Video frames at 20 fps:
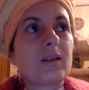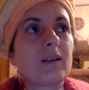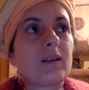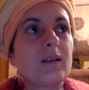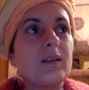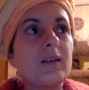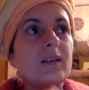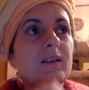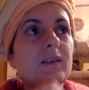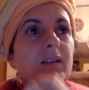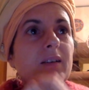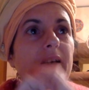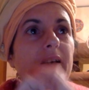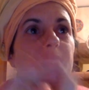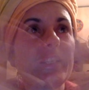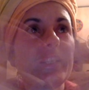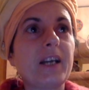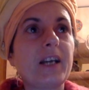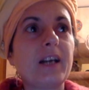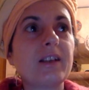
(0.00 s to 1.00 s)
the entire
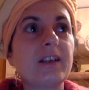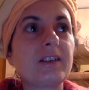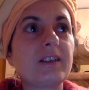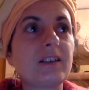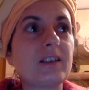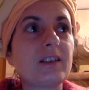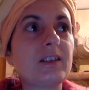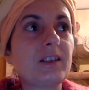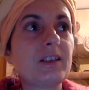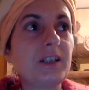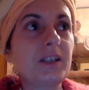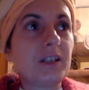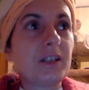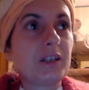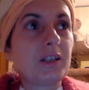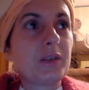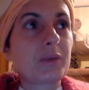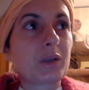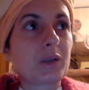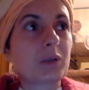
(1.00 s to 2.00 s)
reality is here
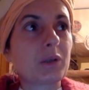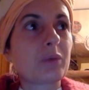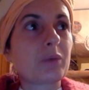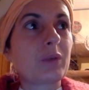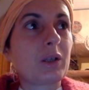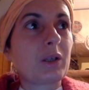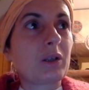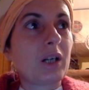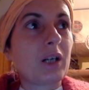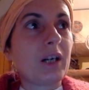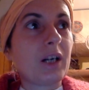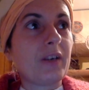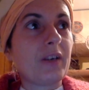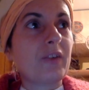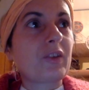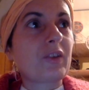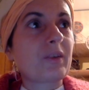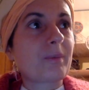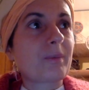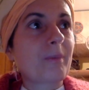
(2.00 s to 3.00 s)
in front of our
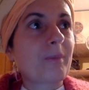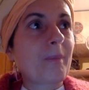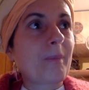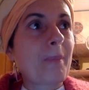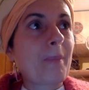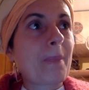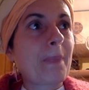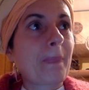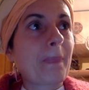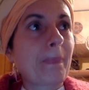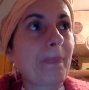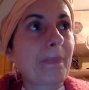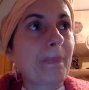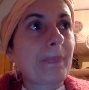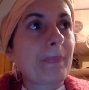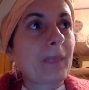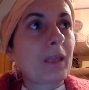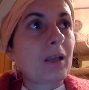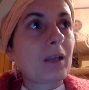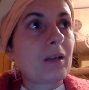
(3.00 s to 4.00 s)
eyes,
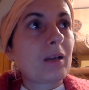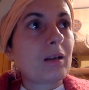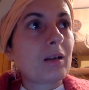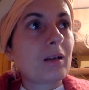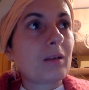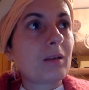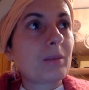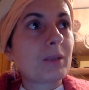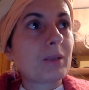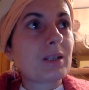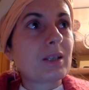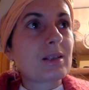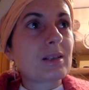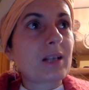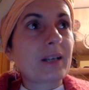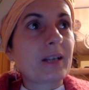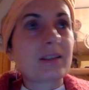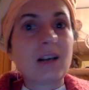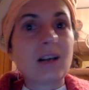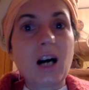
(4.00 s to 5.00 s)
but it's
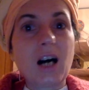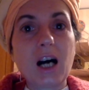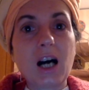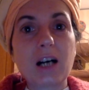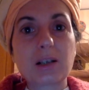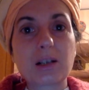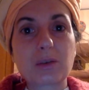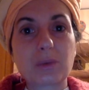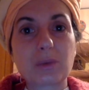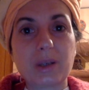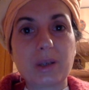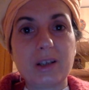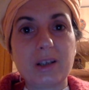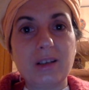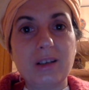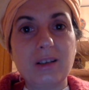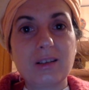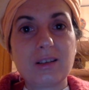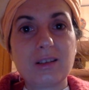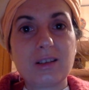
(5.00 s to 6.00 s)
like the
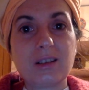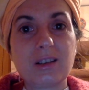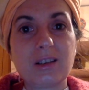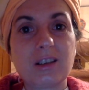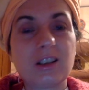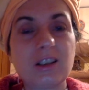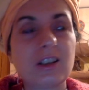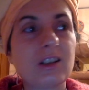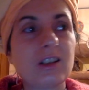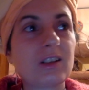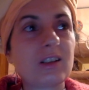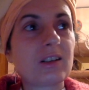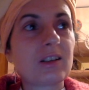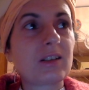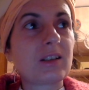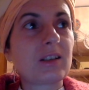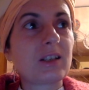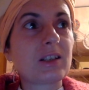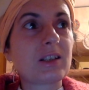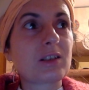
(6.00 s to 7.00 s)
hardware
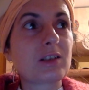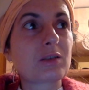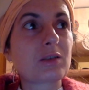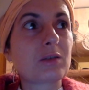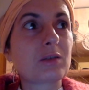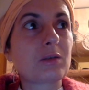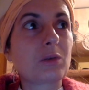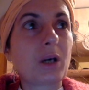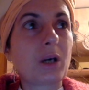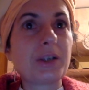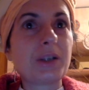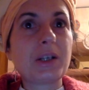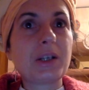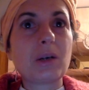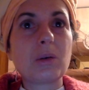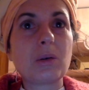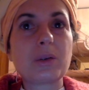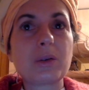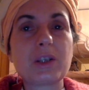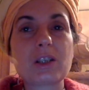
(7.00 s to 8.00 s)
that is running
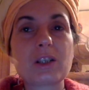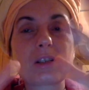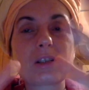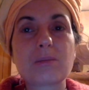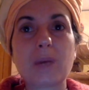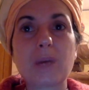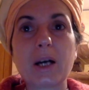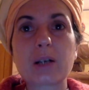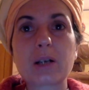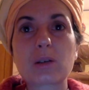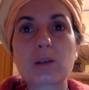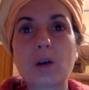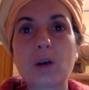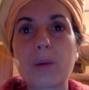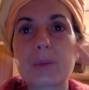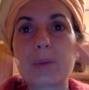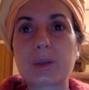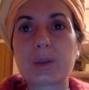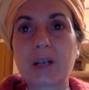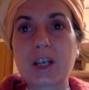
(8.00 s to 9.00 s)
all these micro
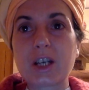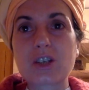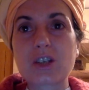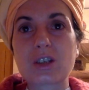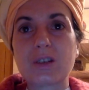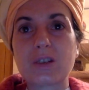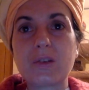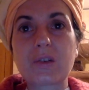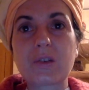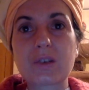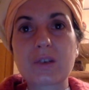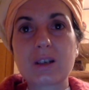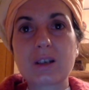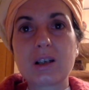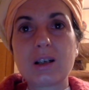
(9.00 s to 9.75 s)
operations,